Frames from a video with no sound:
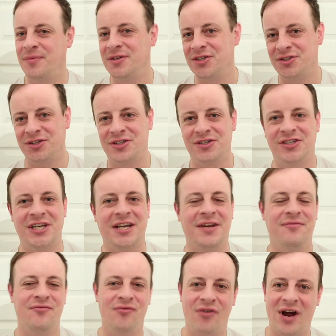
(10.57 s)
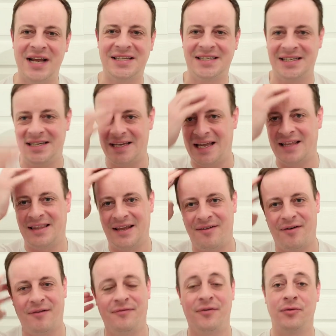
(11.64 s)
We just conceded right at the end
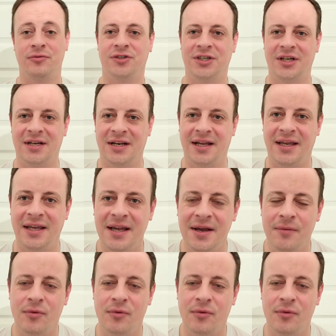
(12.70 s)
there, unfortunately.